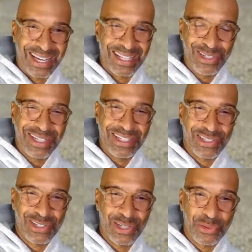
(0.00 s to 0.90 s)
You didn't
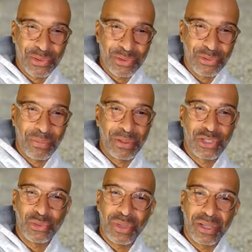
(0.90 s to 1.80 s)
just go through it, but
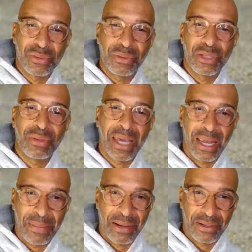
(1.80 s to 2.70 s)
you went through it and you
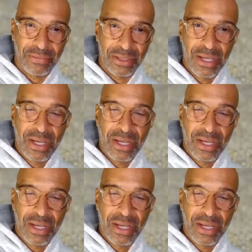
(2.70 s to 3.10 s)
came out of it.